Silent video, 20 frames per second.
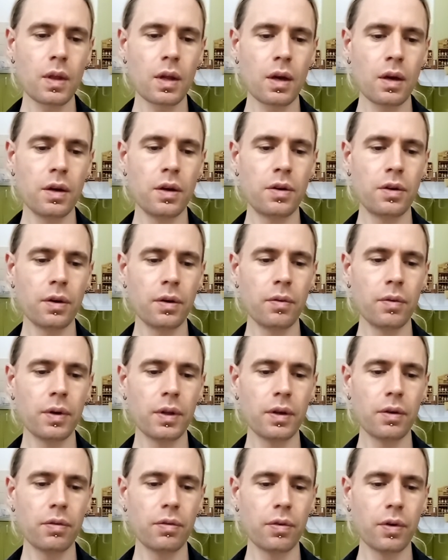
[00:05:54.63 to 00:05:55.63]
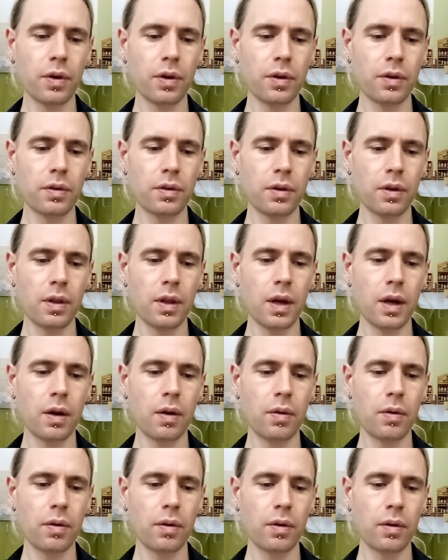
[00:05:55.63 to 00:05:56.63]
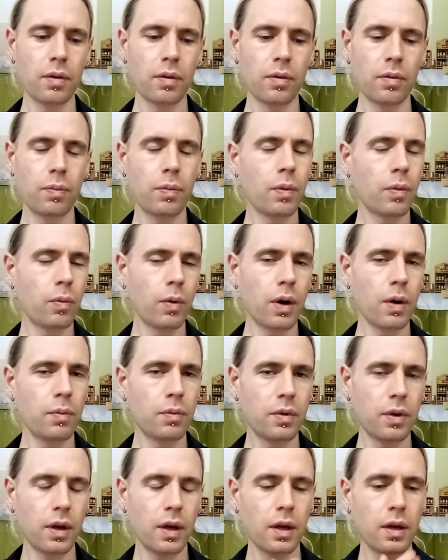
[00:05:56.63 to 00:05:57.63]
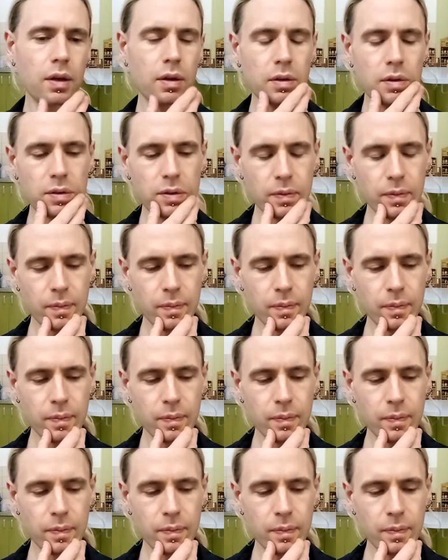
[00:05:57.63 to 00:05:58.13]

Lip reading: you don't really focus on that. But what I'm saying is